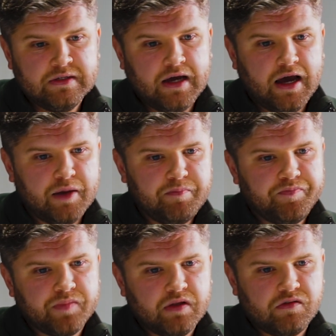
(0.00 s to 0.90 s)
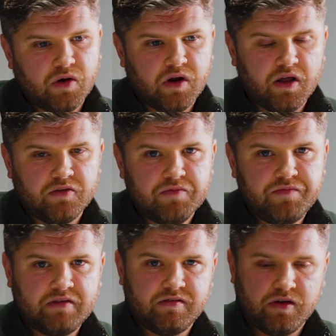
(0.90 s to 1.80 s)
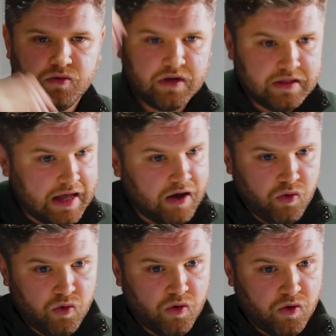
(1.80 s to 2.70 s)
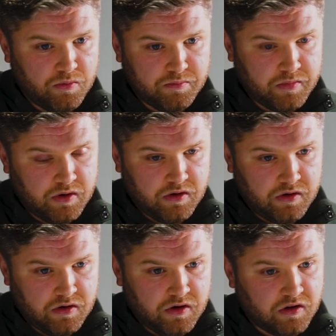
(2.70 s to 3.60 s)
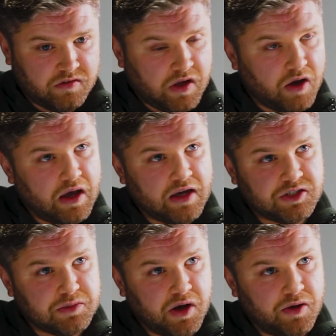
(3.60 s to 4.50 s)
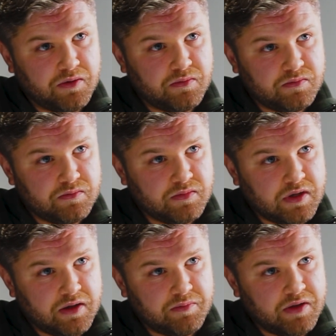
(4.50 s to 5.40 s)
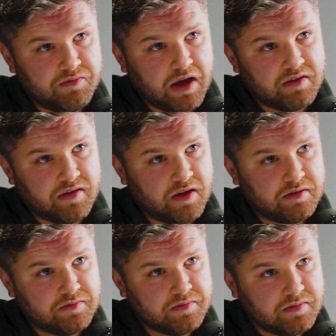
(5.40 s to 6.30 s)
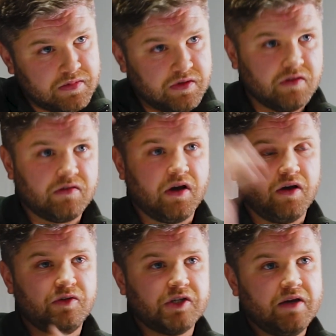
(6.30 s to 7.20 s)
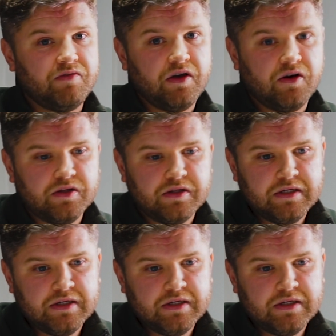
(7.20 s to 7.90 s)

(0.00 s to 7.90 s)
So I'd either invest it all in that or look to go HMO invest in, and look to go JV